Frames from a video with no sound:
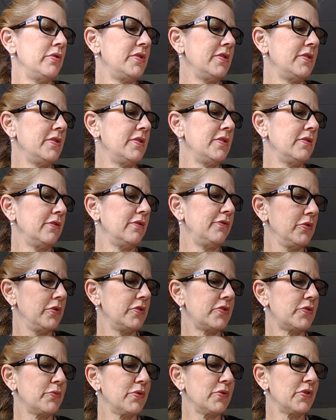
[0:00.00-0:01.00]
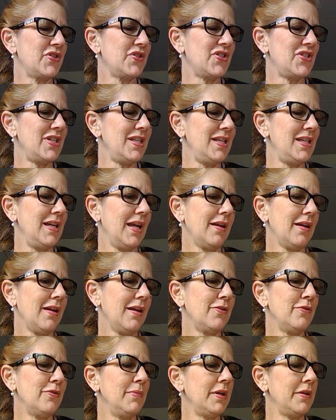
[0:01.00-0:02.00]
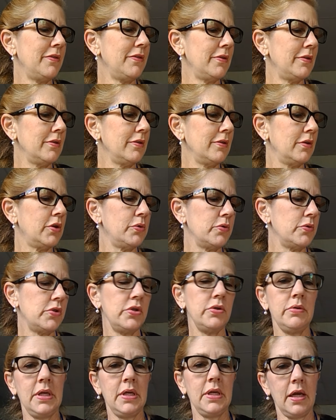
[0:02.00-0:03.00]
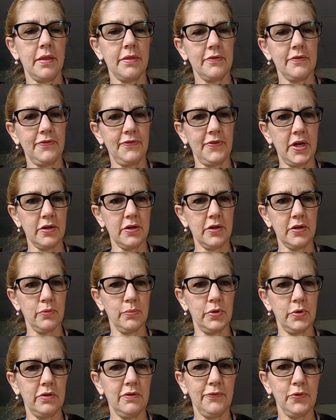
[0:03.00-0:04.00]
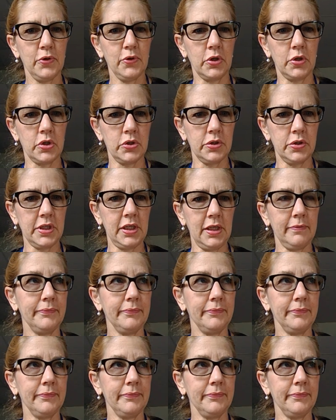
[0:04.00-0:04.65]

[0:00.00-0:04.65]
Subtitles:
in the forest where she and her mother go to gather firewood for cooking.